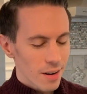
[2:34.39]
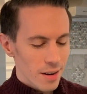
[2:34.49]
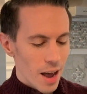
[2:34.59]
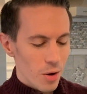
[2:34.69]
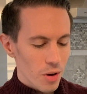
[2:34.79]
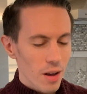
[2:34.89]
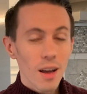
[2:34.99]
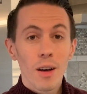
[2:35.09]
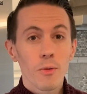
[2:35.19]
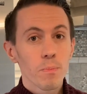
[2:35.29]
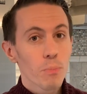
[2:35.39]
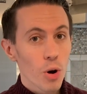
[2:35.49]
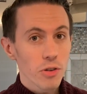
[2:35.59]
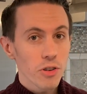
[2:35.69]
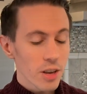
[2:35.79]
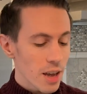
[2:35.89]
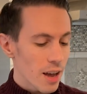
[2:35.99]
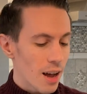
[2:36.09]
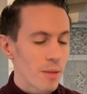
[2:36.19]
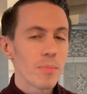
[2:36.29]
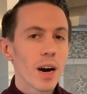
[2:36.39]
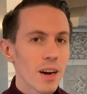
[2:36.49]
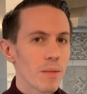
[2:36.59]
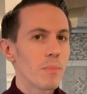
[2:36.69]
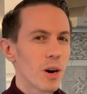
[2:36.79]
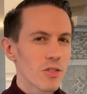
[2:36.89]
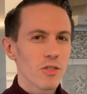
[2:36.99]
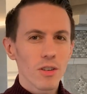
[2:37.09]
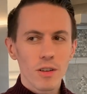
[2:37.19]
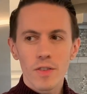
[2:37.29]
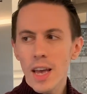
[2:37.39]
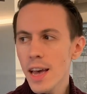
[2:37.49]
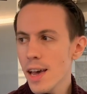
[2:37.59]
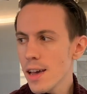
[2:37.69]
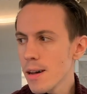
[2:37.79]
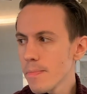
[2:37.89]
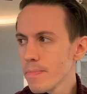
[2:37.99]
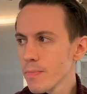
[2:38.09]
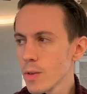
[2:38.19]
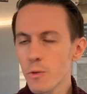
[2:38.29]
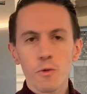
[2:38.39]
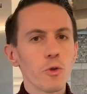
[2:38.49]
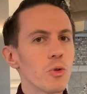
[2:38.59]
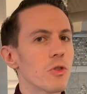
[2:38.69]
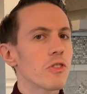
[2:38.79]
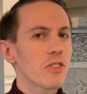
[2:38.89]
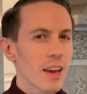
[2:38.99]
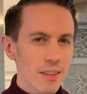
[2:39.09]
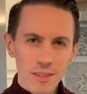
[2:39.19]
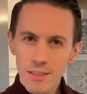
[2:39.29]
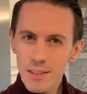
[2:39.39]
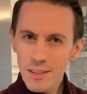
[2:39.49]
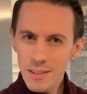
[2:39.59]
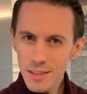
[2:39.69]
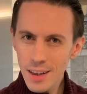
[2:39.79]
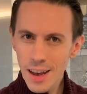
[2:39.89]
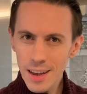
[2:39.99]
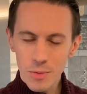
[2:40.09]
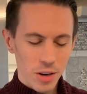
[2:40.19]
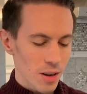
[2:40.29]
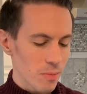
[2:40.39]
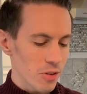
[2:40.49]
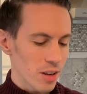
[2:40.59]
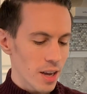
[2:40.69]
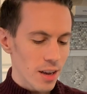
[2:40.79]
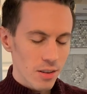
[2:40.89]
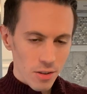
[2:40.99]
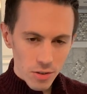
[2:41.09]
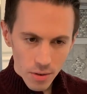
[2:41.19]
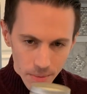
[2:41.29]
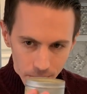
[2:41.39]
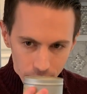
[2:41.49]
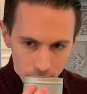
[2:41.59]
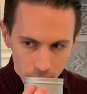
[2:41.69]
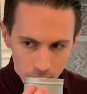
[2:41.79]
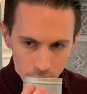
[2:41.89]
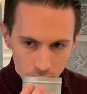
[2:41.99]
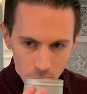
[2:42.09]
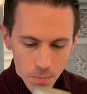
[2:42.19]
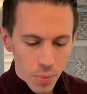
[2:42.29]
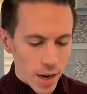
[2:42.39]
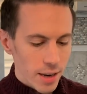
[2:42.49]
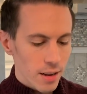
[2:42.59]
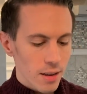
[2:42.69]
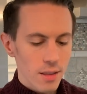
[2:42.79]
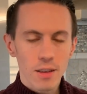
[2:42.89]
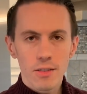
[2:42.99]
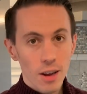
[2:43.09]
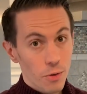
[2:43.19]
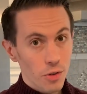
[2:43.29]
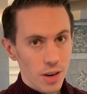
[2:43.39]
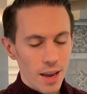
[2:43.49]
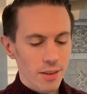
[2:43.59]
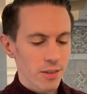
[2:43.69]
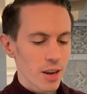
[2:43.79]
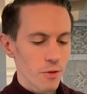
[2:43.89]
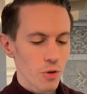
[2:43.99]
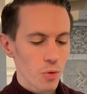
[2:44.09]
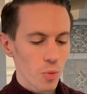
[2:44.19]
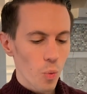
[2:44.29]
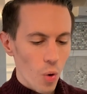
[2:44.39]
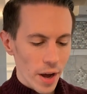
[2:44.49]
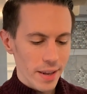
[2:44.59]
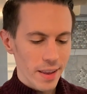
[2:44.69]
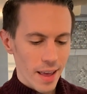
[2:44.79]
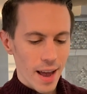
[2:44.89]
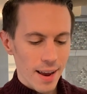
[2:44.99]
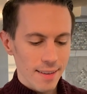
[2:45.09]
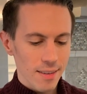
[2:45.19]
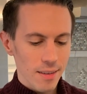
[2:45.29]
Now, personally, I'm not much of a food scent guy when it comes to candles, but this definitely nails it. If you want that